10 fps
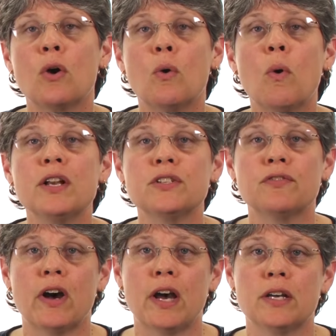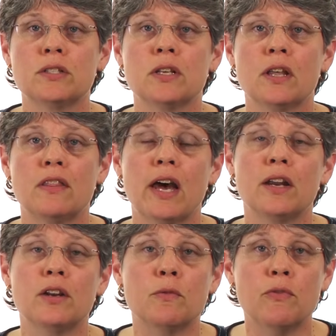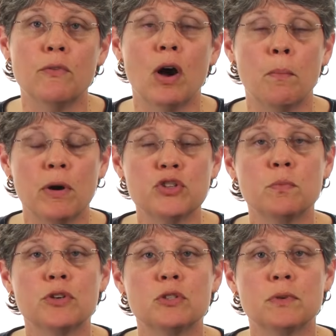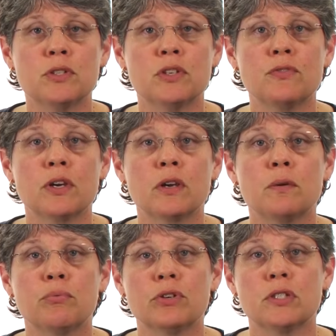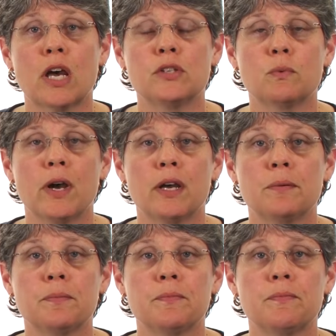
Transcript: quantifies that in a much more specific, precise way.